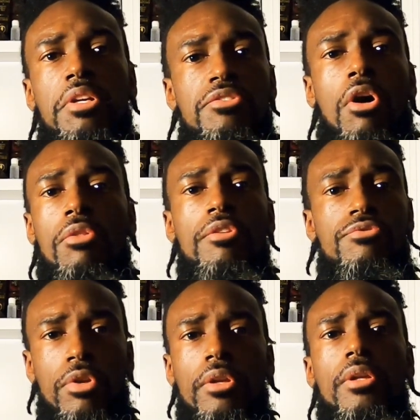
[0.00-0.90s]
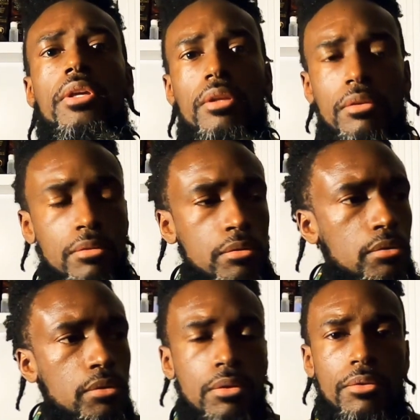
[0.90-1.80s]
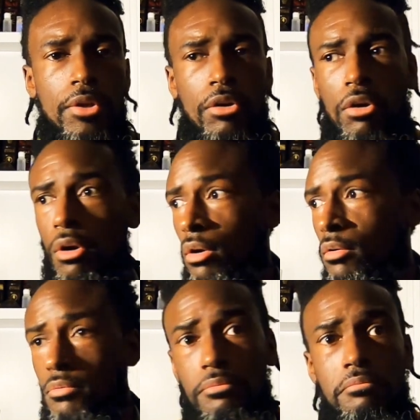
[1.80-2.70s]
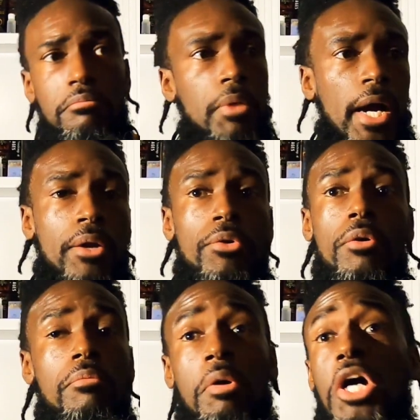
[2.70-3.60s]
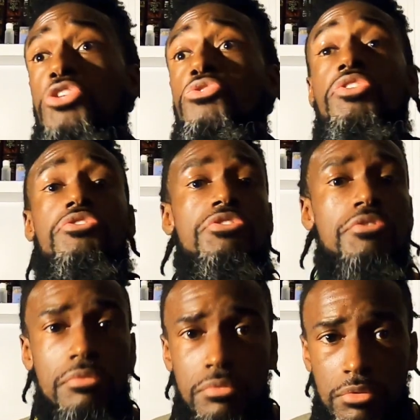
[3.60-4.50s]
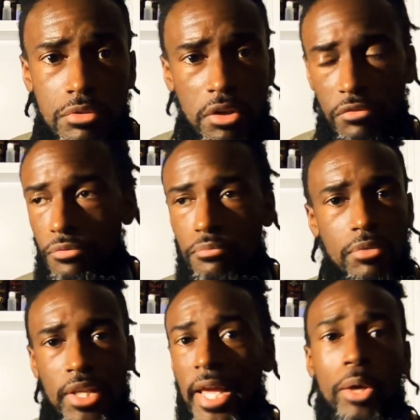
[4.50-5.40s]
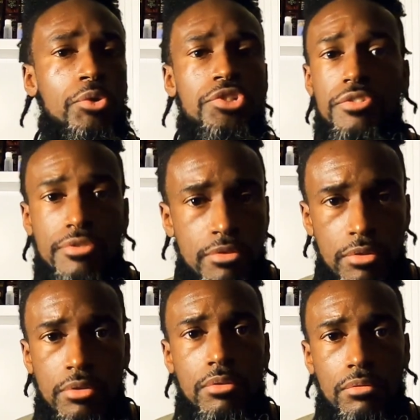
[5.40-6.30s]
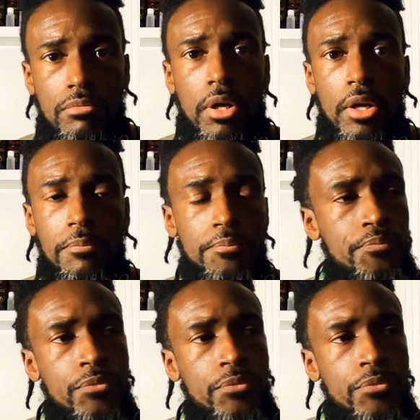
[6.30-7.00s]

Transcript: is all that's really needed. There are, I don't know, hundreds of languages, right?